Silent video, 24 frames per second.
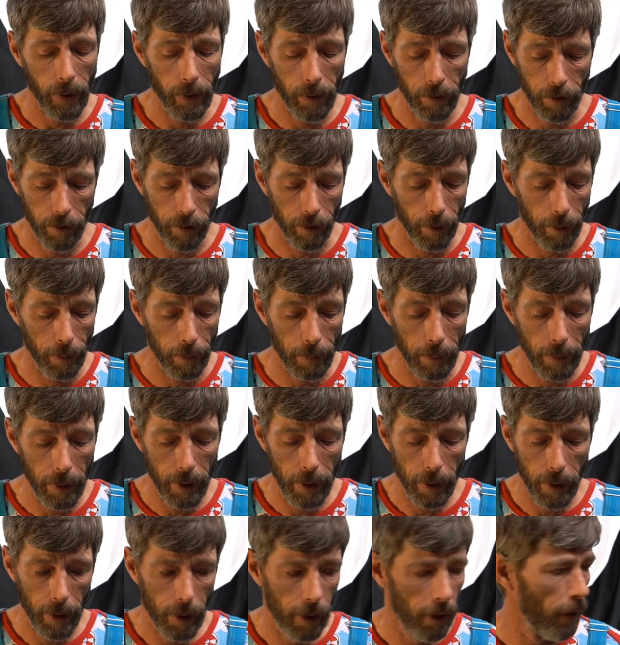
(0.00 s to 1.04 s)
So
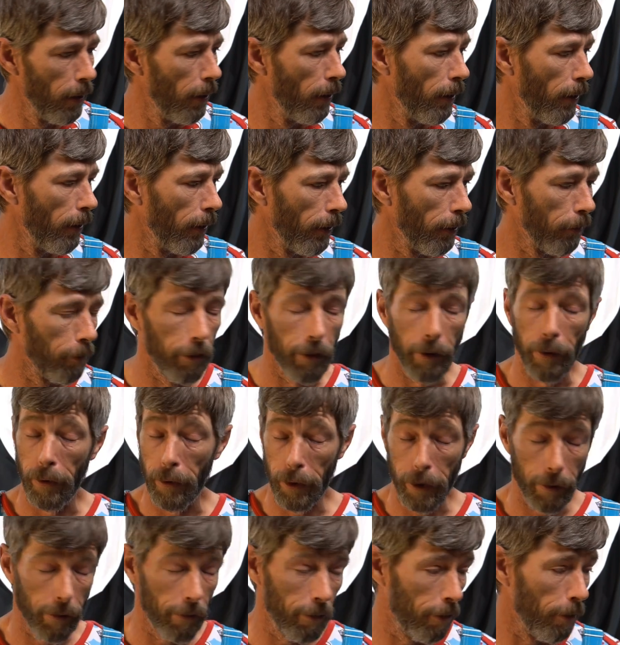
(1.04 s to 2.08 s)
if you're
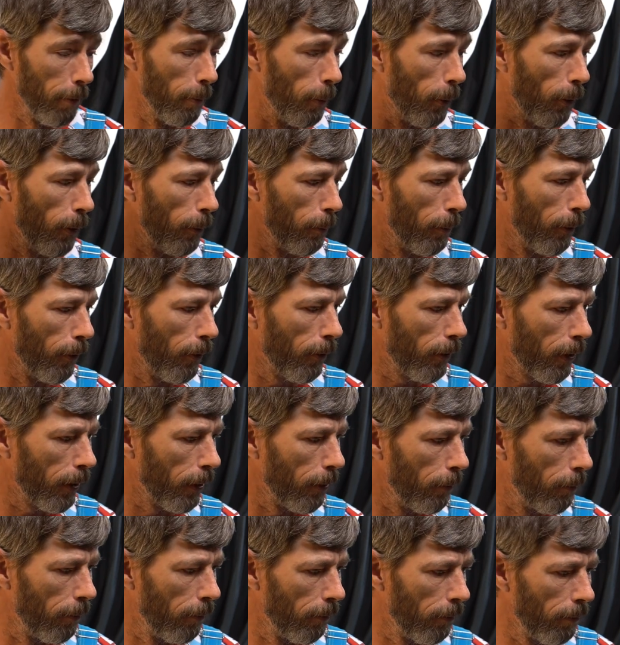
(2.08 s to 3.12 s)
looking for more bulk
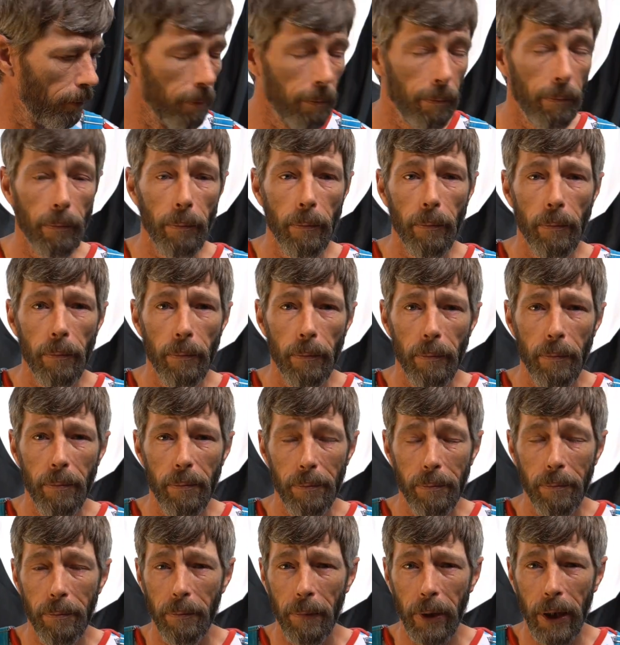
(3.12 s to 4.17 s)
and
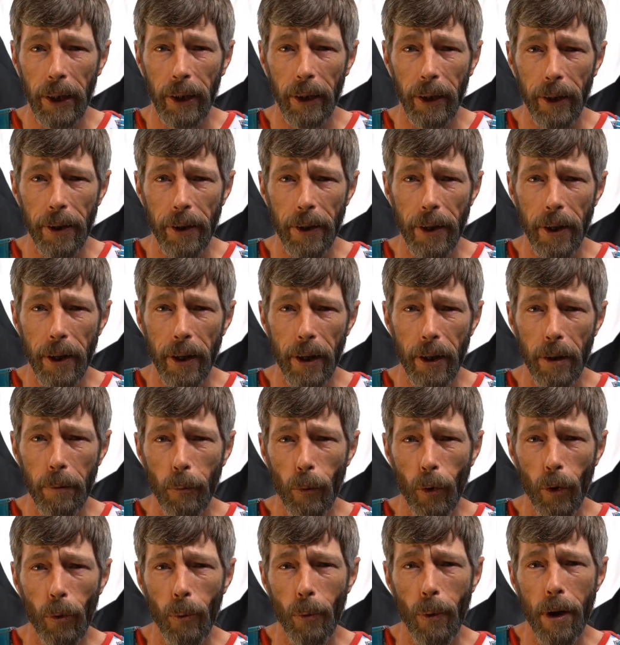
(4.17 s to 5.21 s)

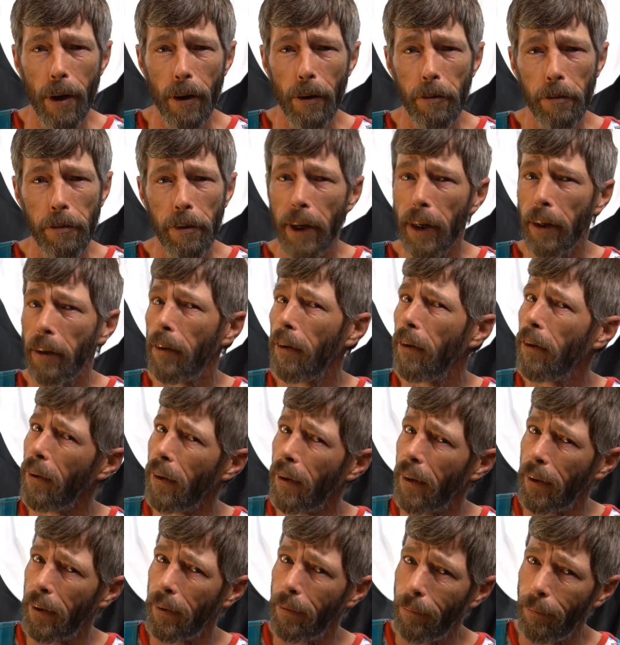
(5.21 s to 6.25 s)
more waddle factor,
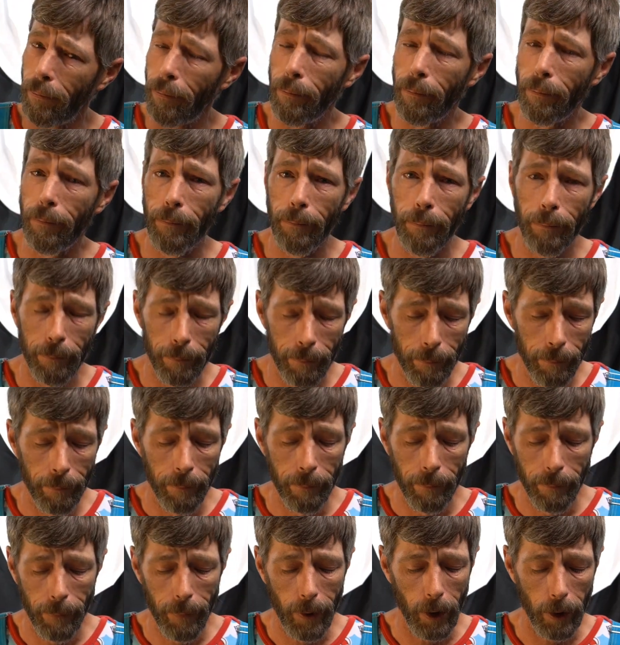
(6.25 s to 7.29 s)
then
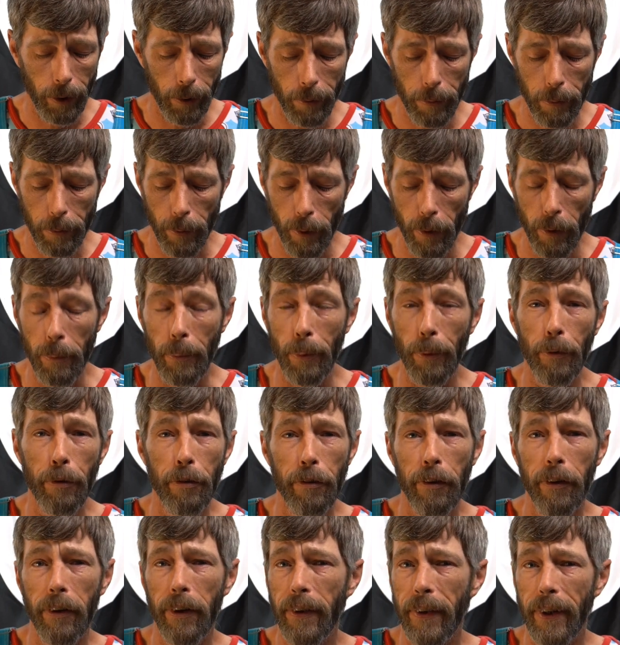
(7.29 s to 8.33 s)
throw a
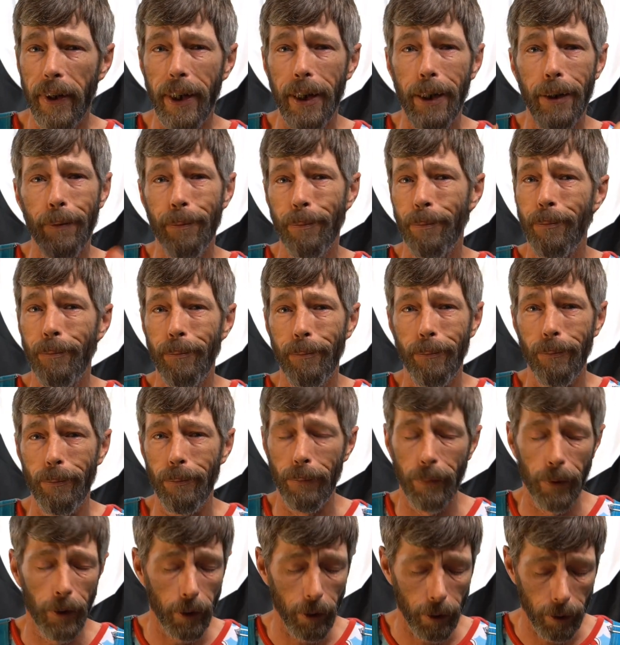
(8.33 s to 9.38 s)
booster in there.
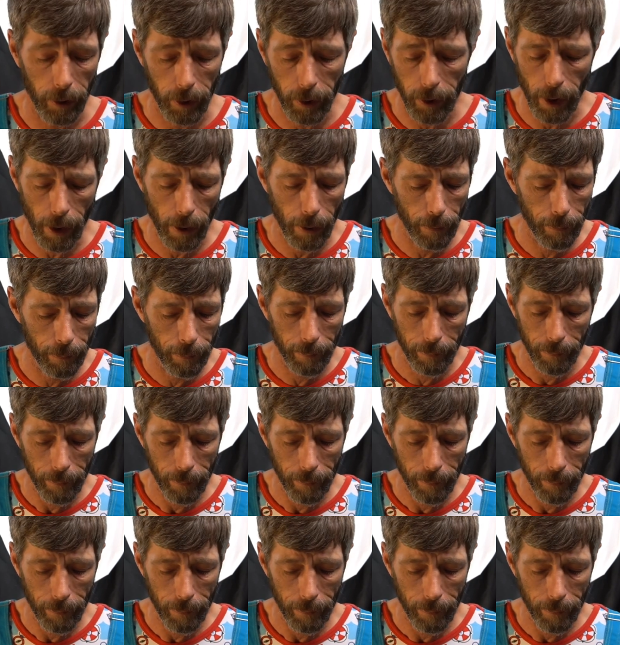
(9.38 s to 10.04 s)
Good to go.